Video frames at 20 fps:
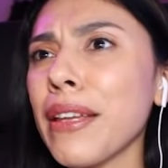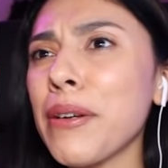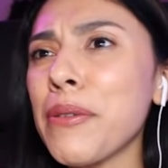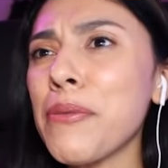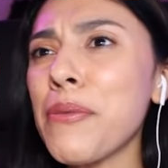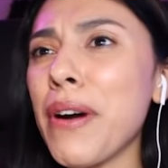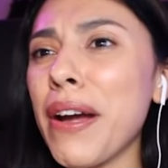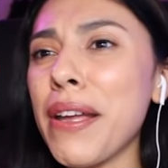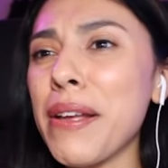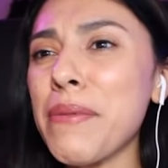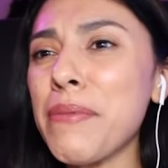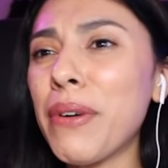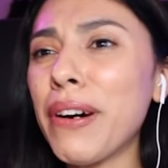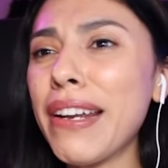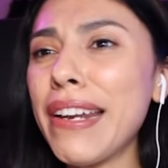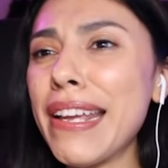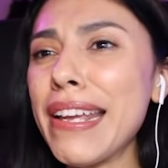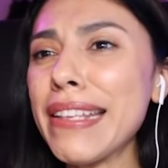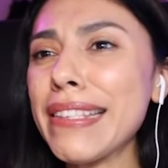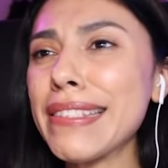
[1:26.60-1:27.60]
Wait,
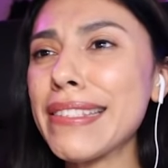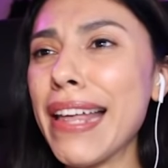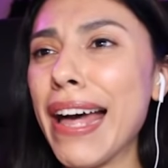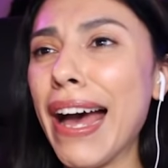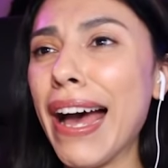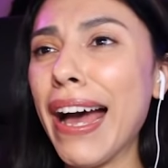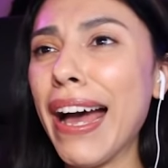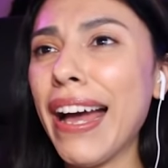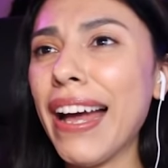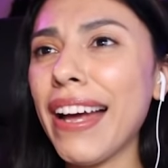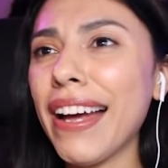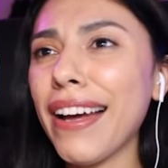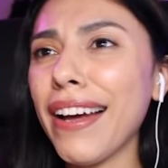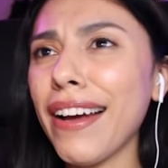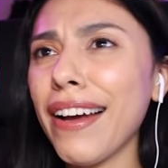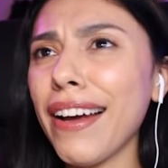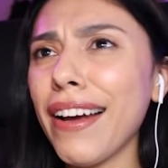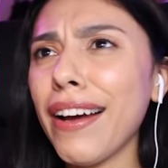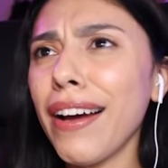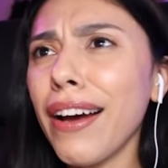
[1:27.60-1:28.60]
what is that?
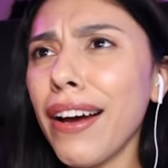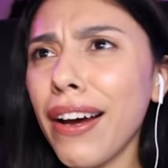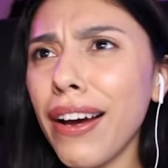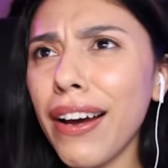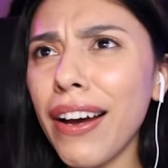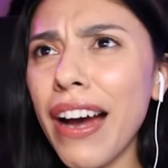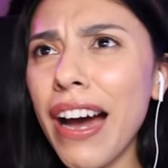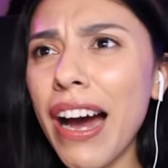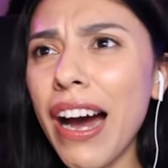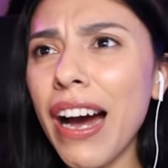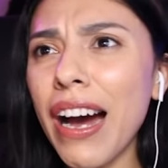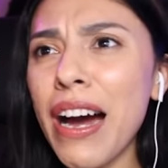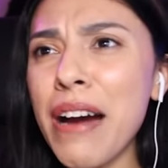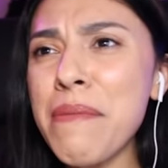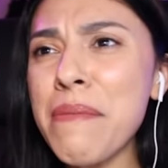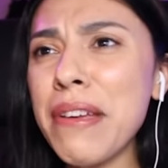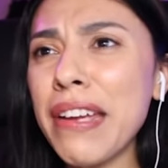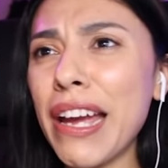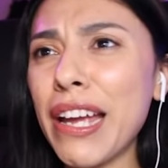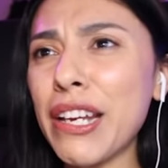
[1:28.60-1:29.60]
I
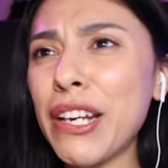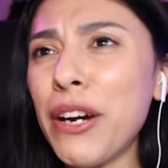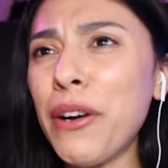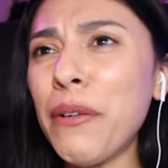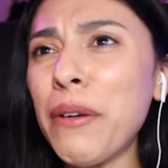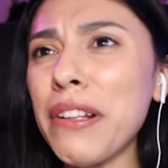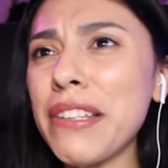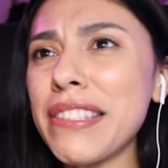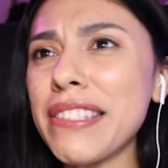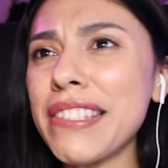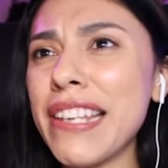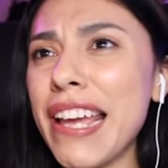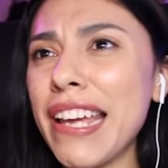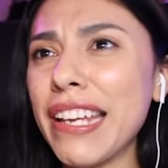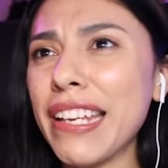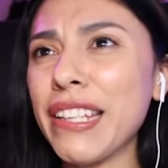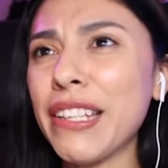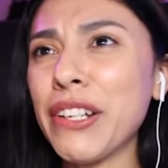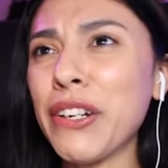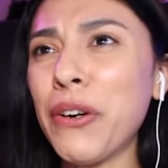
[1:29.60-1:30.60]
mean, I know it's
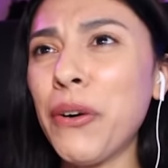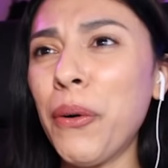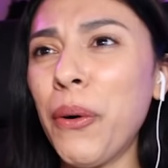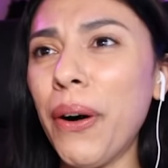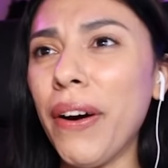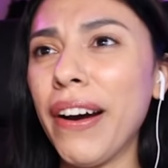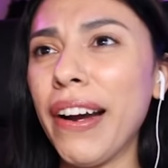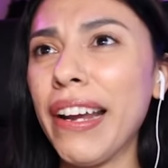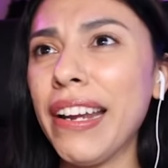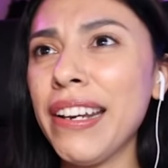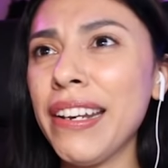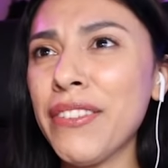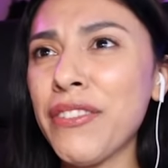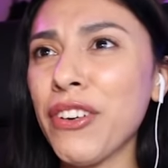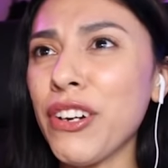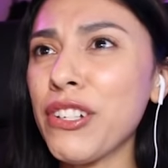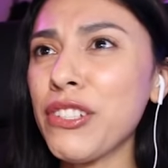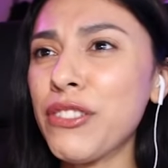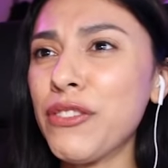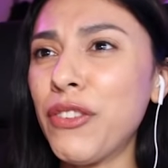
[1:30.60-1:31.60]
taking the coin,
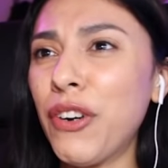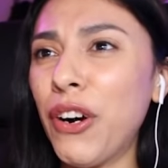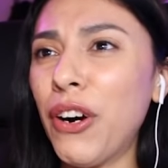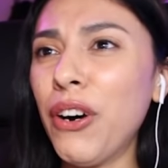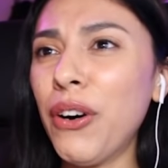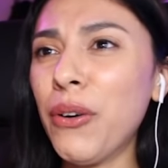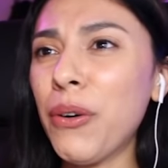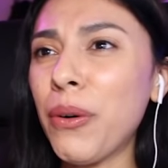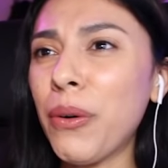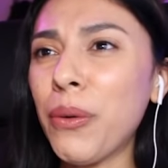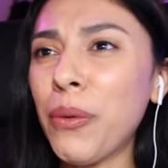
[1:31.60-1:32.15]
first of all.